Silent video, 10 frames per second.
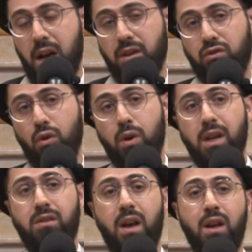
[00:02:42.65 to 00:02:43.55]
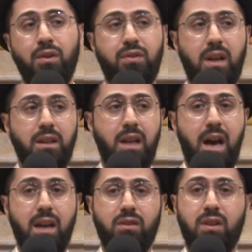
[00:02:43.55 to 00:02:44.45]
And so he tells
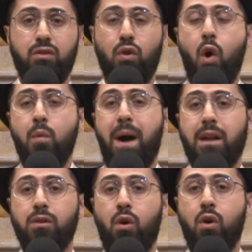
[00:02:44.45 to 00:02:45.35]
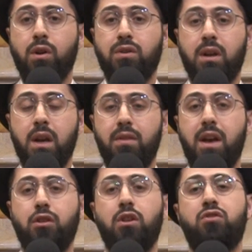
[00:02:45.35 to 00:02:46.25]
Allah, he says, Oh my Lord,
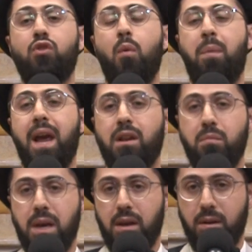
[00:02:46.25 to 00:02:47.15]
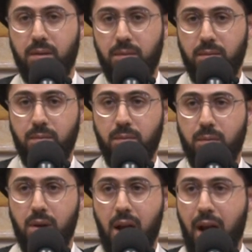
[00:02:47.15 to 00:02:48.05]
they disobeyed me
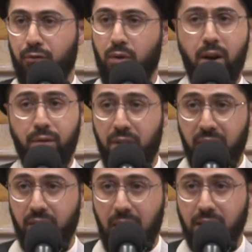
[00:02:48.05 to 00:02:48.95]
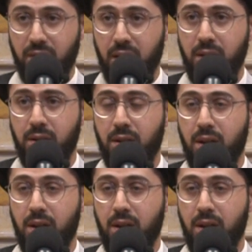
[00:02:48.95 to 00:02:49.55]
after everything that I did,